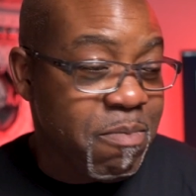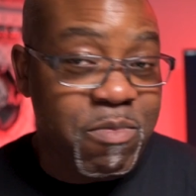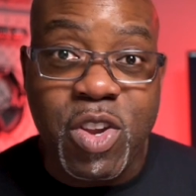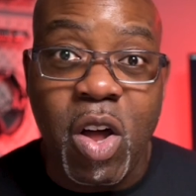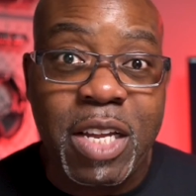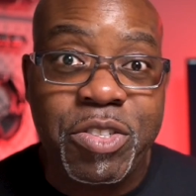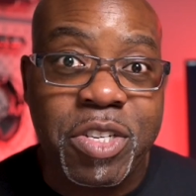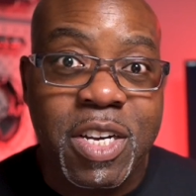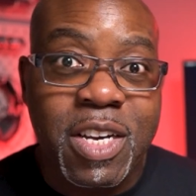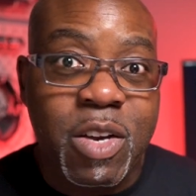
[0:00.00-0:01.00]

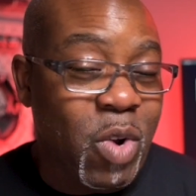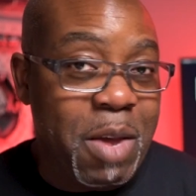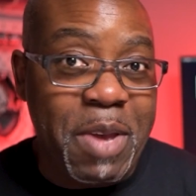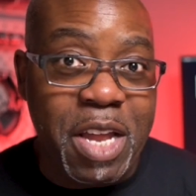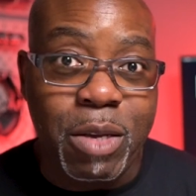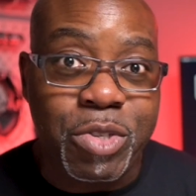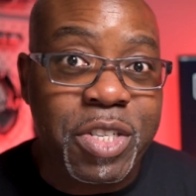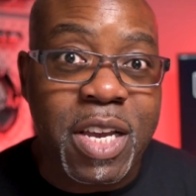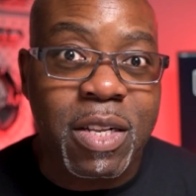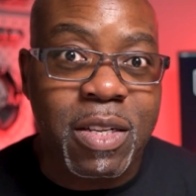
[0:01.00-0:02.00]
Knowledge? Will it be a new
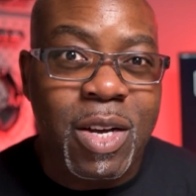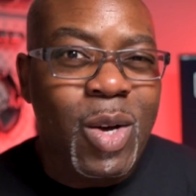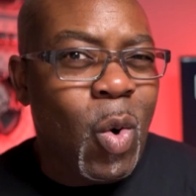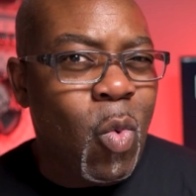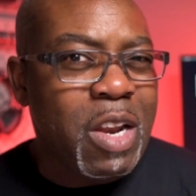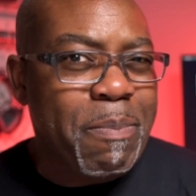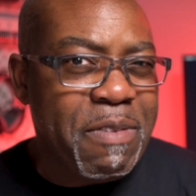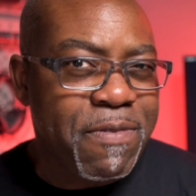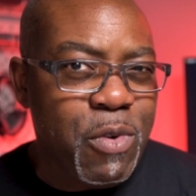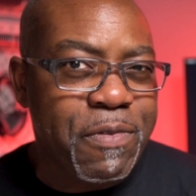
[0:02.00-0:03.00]
skill, or will it be
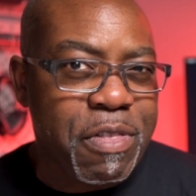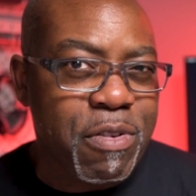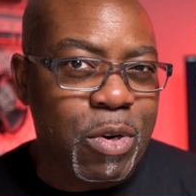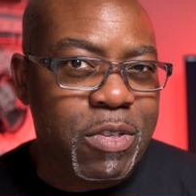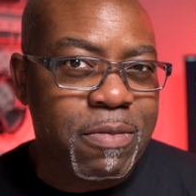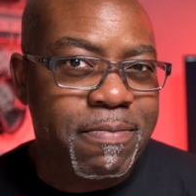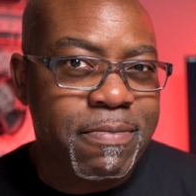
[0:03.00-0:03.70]
food for thought?